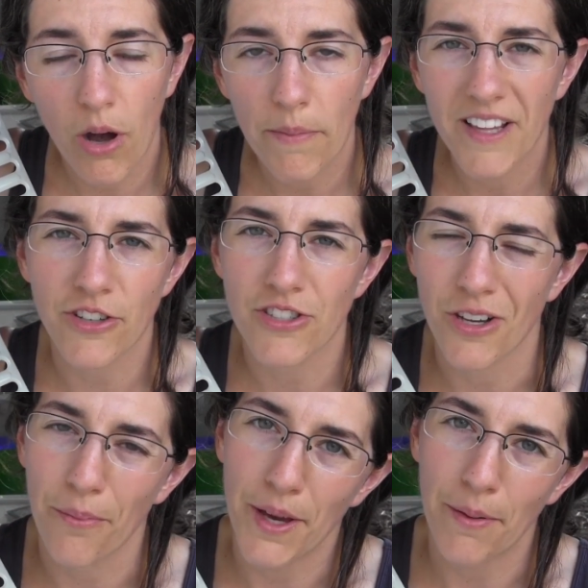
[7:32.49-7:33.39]
I mean, they'll
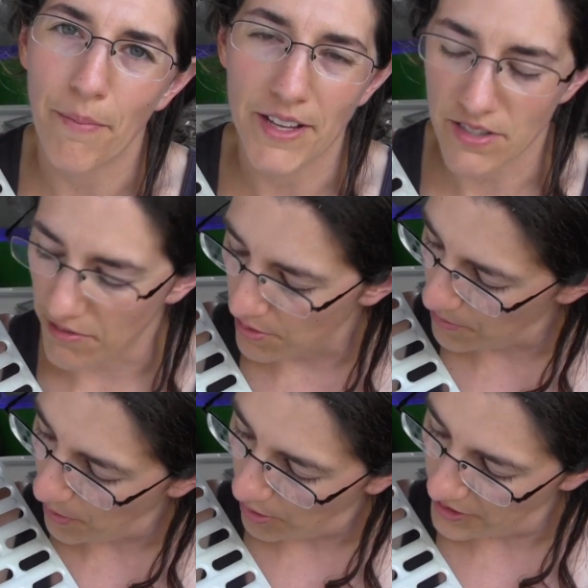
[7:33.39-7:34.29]
still make a mess of
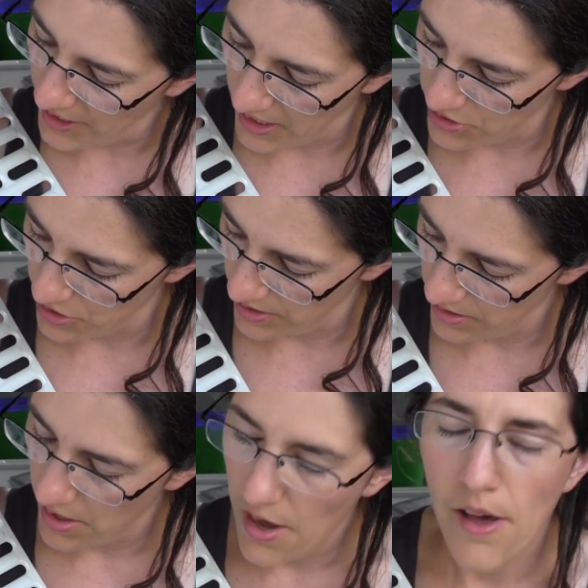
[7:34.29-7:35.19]
them on occasion,